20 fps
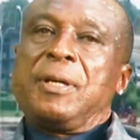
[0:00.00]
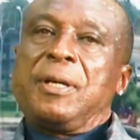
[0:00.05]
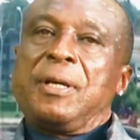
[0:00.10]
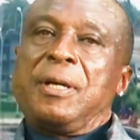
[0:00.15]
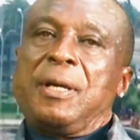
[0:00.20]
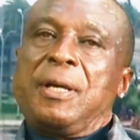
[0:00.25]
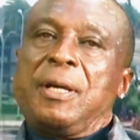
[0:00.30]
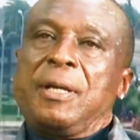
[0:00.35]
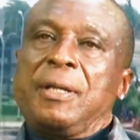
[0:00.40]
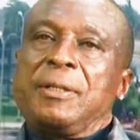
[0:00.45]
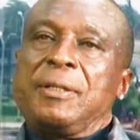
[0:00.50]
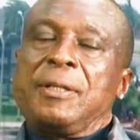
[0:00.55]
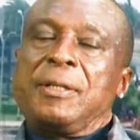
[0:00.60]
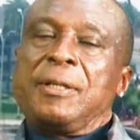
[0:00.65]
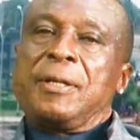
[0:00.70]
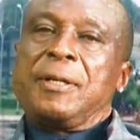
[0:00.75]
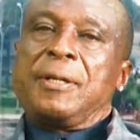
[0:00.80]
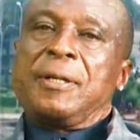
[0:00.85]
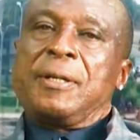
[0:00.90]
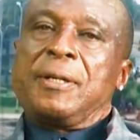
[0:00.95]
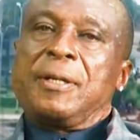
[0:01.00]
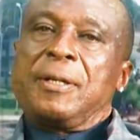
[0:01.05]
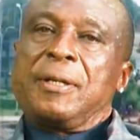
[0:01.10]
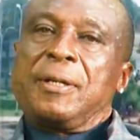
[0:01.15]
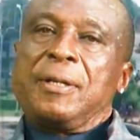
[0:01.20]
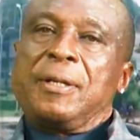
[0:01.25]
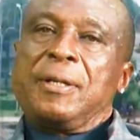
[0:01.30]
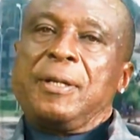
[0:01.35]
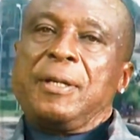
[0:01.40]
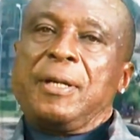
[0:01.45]
and
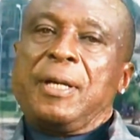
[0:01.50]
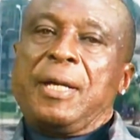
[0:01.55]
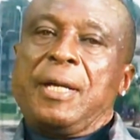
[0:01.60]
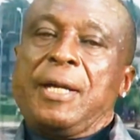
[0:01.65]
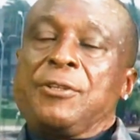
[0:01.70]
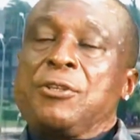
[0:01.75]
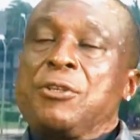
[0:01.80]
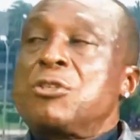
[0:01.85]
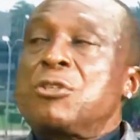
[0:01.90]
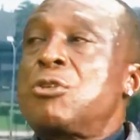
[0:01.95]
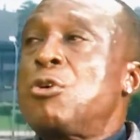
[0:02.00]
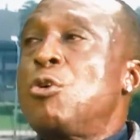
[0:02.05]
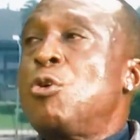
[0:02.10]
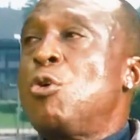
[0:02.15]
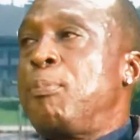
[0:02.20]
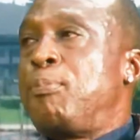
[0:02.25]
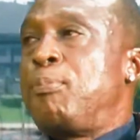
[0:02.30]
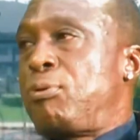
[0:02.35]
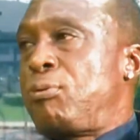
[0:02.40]
I just hope